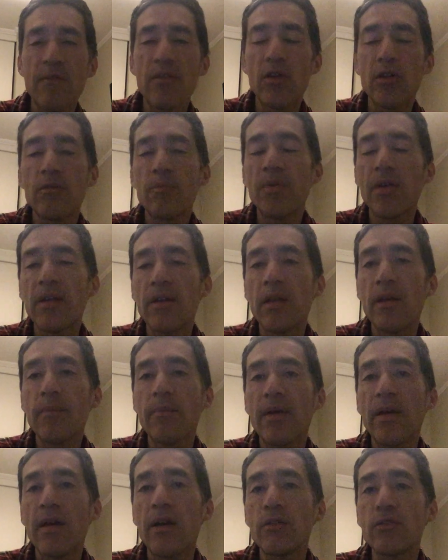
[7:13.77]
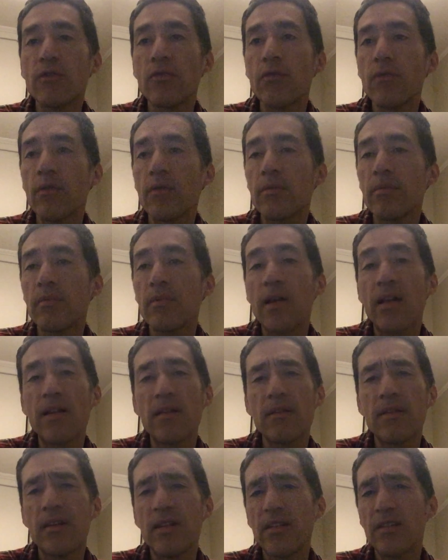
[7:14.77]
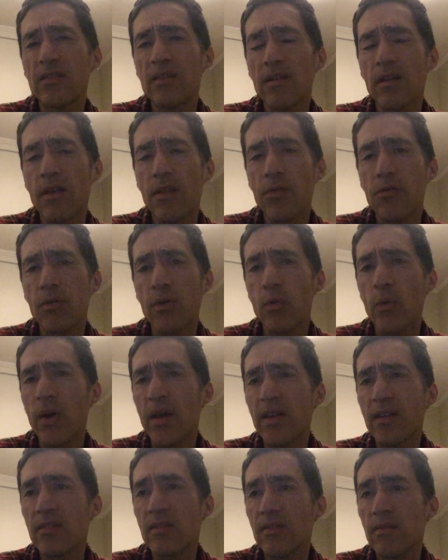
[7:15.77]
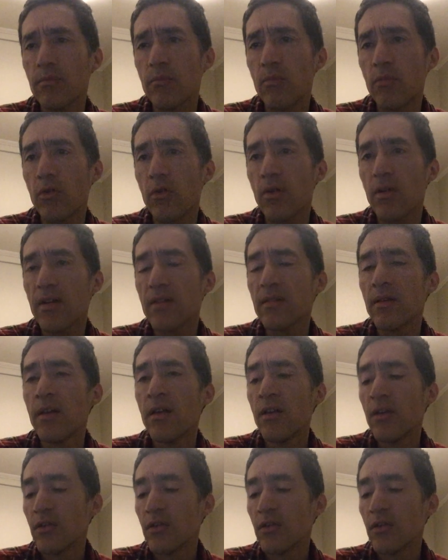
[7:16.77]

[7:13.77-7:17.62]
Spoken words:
not been in my house for these 3 weeks, more or less.